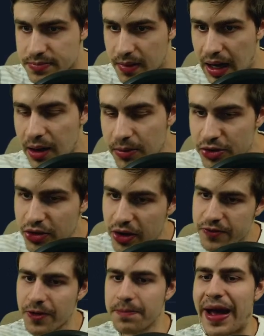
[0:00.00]
Almiron
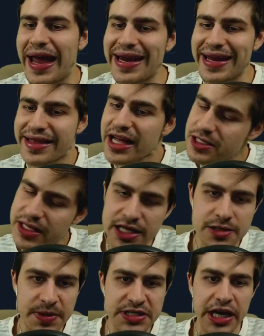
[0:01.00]
for Bailey. That's
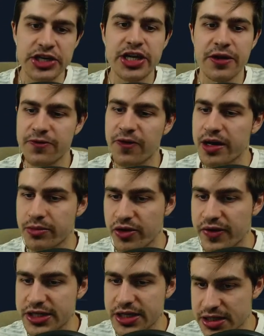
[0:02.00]
potentially a fine move.
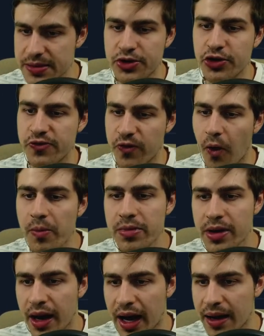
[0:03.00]
He's in some good form.
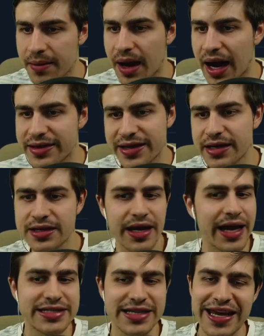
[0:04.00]
I think
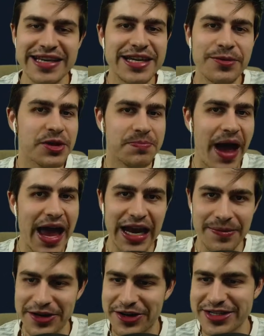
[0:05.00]
it's easy with Bailey
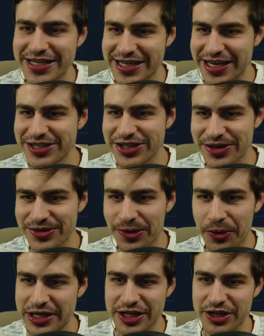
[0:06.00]
because he's injured
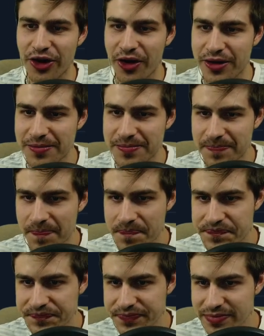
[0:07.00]
or he's a knock.
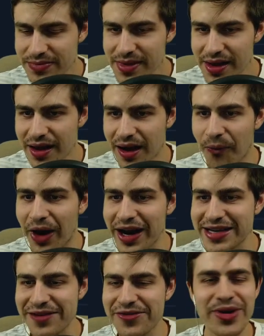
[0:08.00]
Why
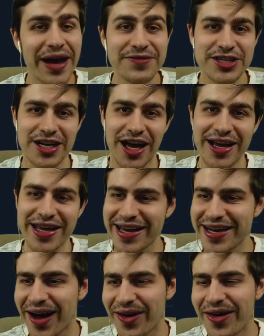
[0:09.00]
does everyone have Solanke
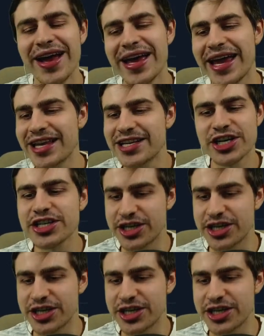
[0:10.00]
now? He's just